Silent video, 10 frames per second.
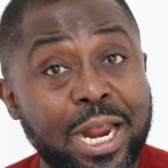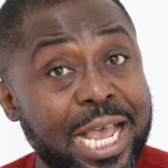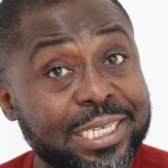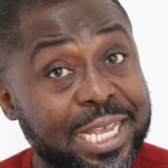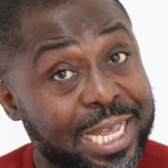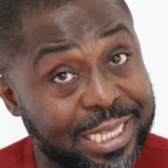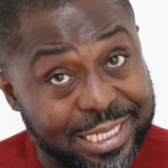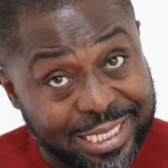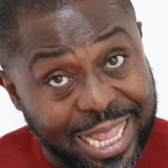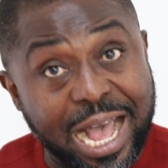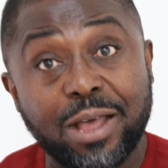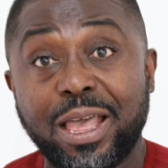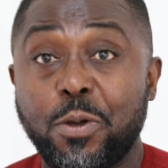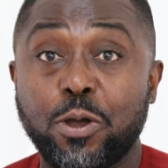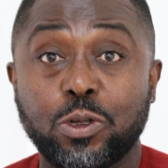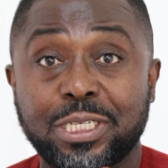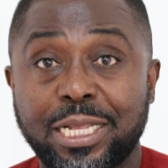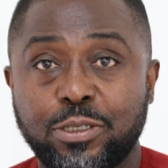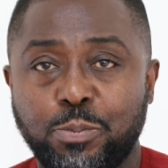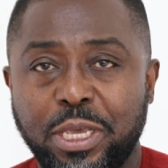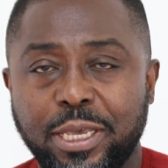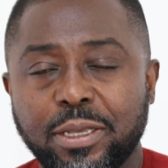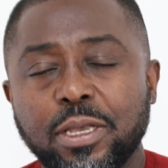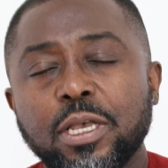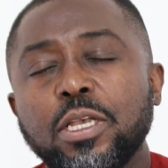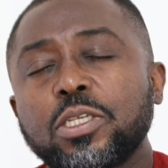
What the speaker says: Realize this is now that we're going to start speaking.